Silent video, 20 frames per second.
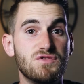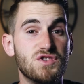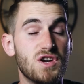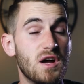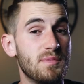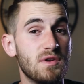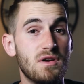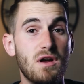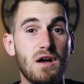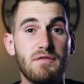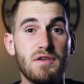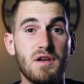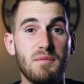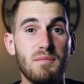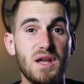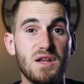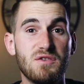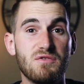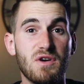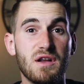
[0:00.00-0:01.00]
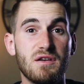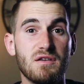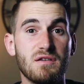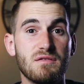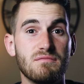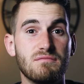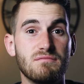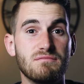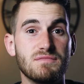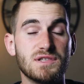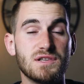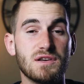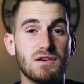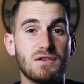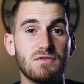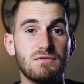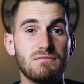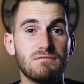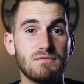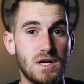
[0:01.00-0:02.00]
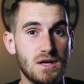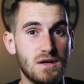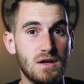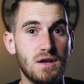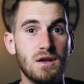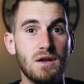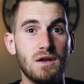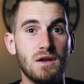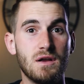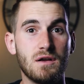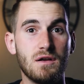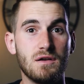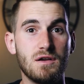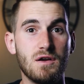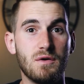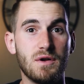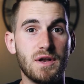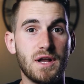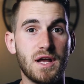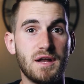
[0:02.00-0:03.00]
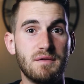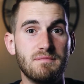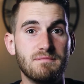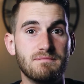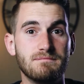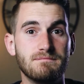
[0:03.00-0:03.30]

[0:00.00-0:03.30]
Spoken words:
chopped it off in a meat grinder. So, good going, Dad.